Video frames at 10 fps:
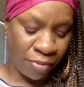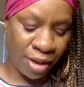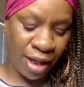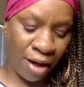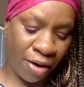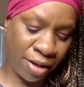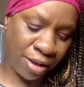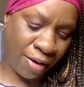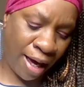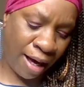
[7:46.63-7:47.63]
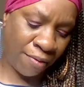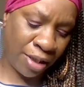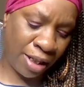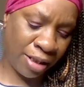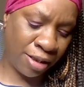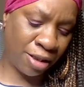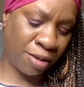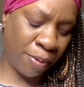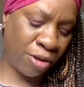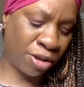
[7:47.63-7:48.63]
They also have these
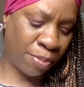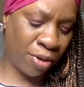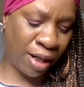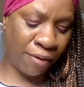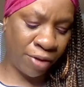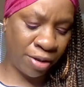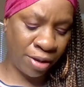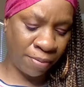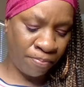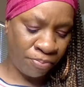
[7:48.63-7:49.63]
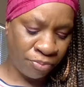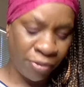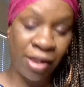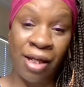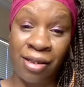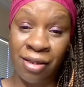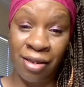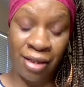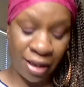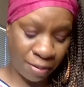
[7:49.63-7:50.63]
disposable covers. It's a
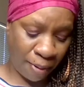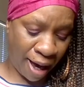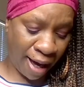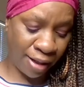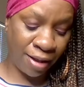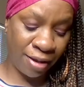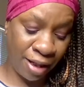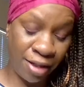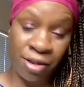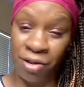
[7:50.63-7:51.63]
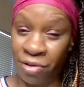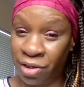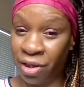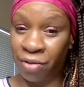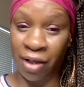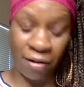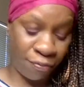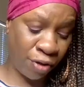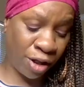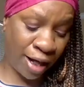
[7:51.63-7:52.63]
6-pack. These are usually $3
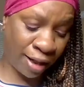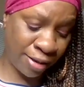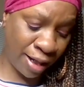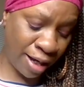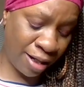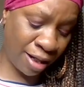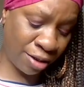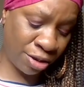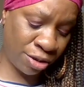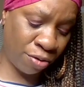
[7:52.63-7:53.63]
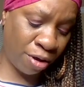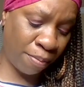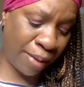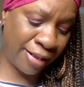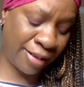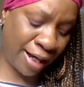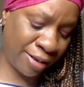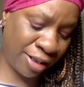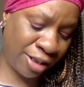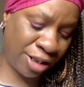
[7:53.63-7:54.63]
or $4 at any other store by
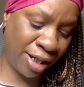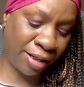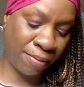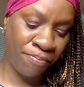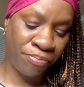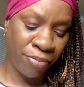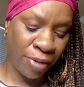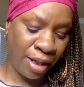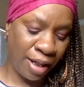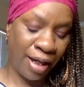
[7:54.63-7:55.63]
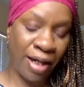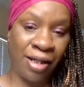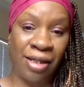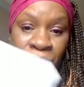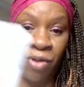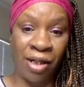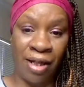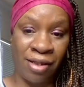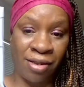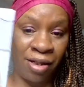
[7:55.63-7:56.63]
Sassy Chic. And this one
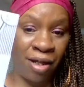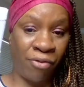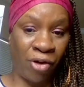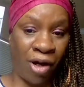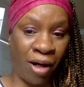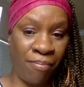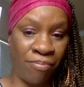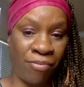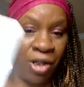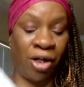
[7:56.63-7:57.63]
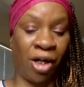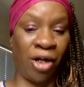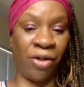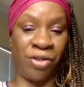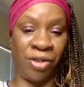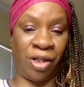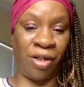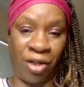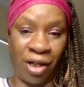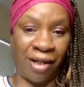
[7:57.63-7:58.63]
is to cover up your girls, your
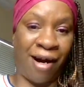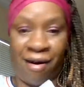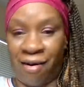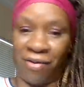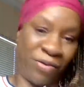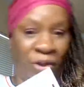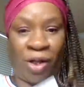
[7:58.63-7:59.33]
girls.